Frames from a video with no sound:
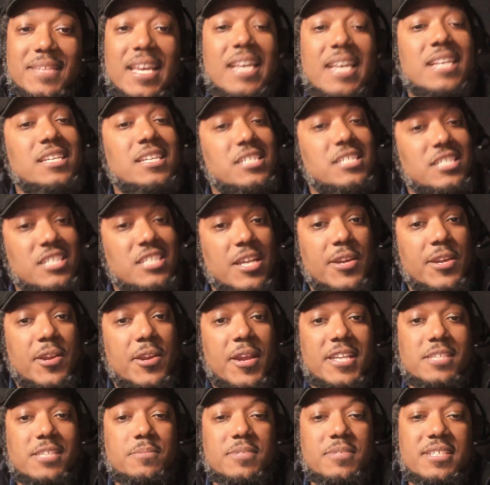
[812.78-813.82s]
Share your
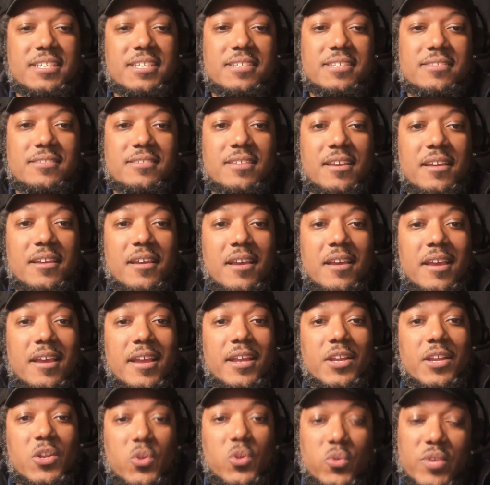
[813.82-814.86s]
expertise.
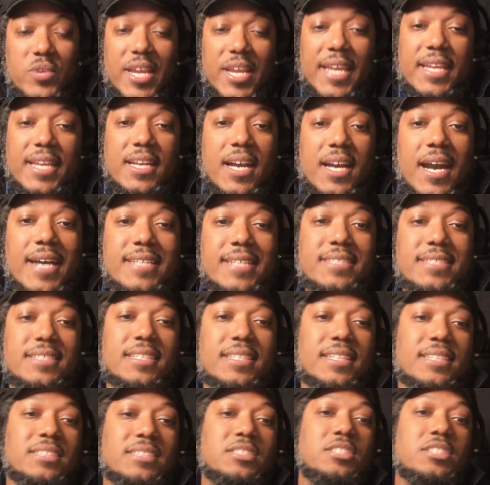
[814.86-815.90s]
Create
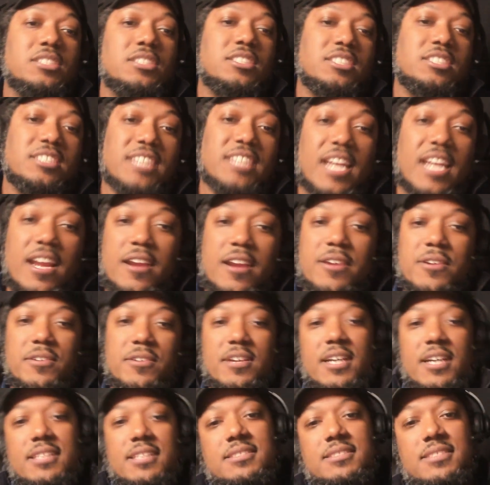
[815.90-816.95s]
content to share your
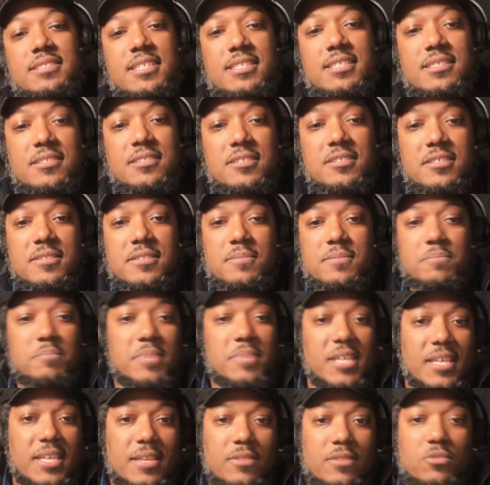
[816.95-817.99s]
knowledge. This could
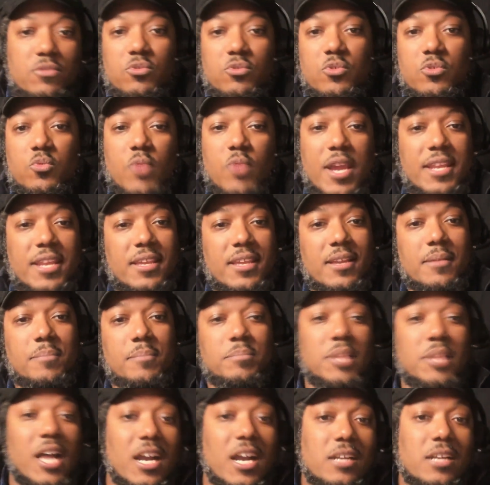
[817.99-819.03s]
be through writing a
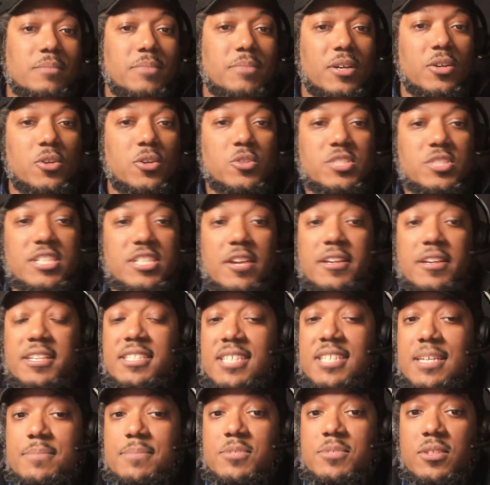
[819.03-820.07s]
blog posts, sharing
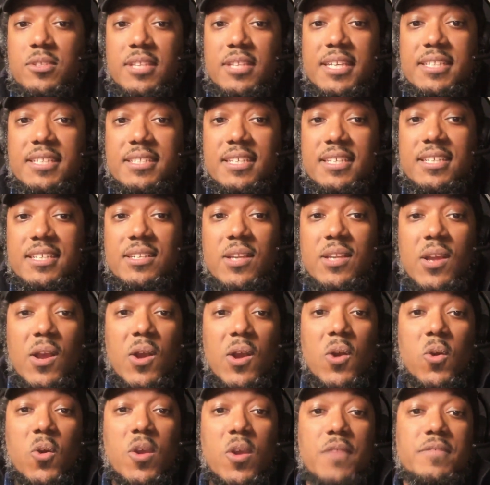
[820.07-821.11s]
tips on LinkedIn,
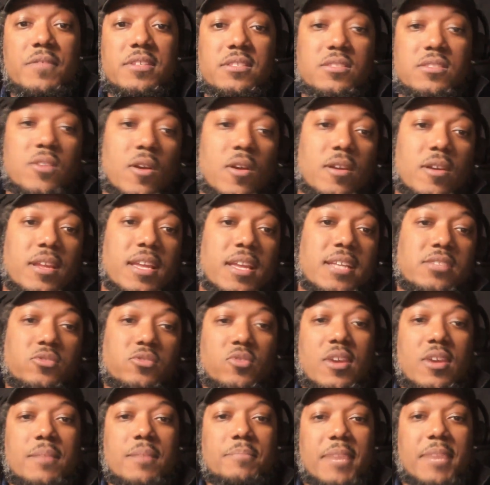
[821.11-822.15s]
or even starting an
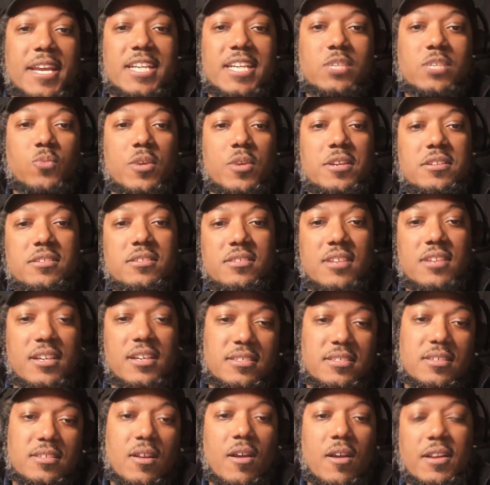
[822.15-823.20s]
Instagram page where you
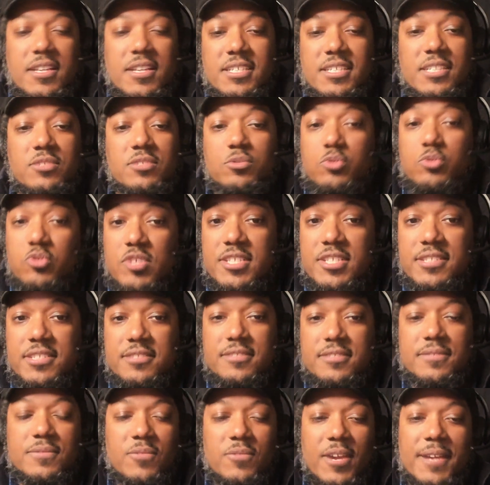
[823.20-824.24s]
discuss architectural
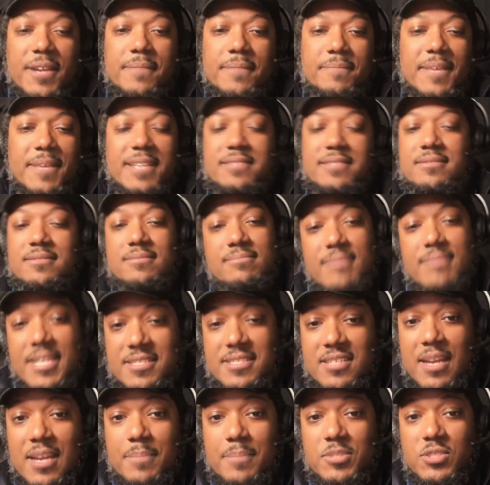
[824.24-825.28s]
trends, right?
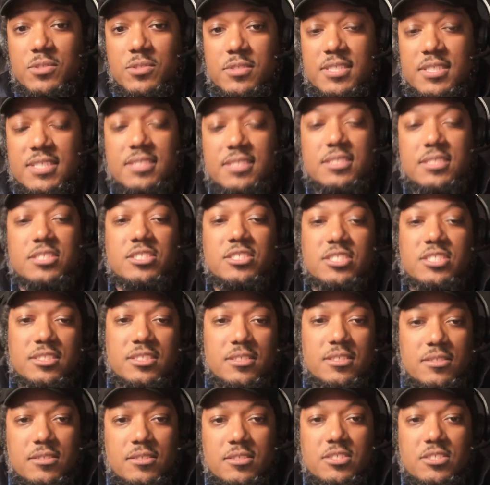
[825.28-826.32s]
That's an opportunity, just
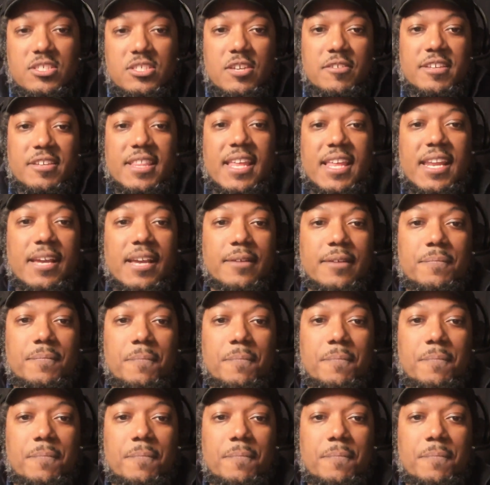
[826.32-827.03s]
sharing that out.